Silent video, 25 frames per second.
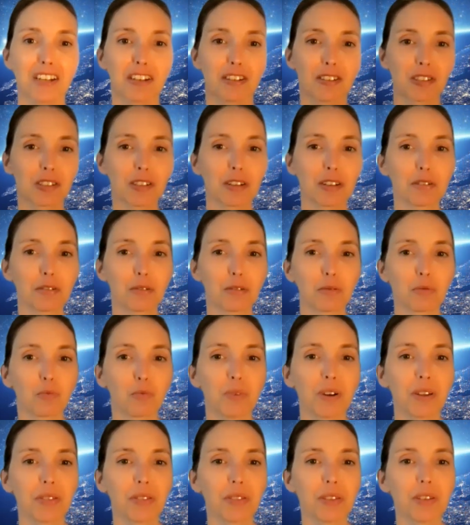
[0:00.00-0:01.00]
So
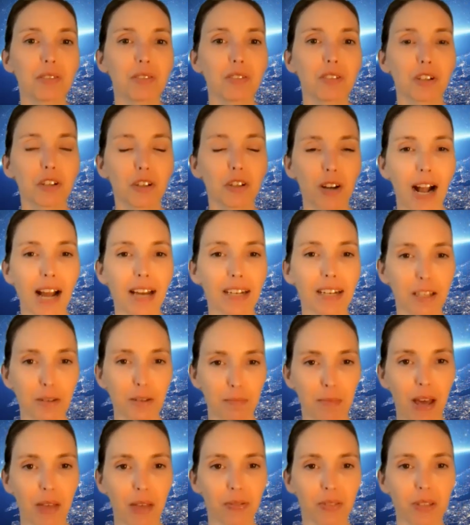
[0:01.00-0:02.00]
with the
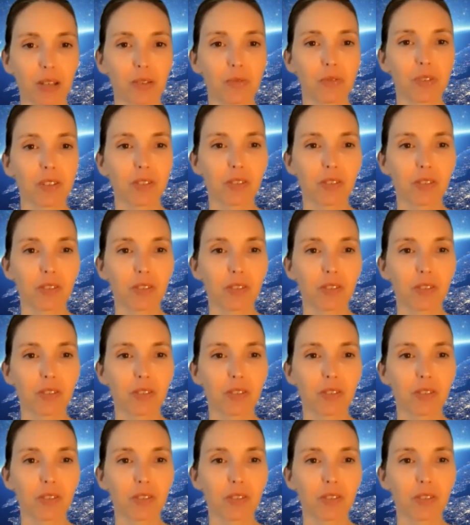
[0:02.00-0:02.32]
Socratic method,